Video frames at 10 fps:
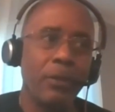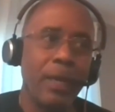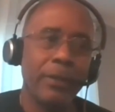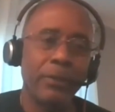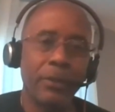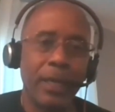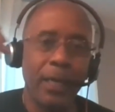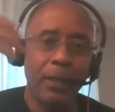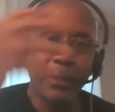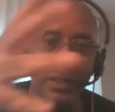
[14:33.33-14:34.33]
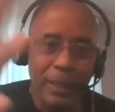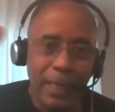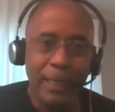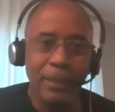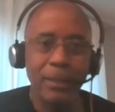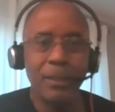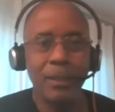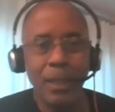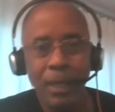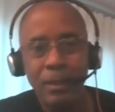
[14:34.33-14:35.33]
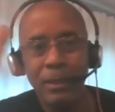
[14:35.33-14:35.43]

handle the health tents to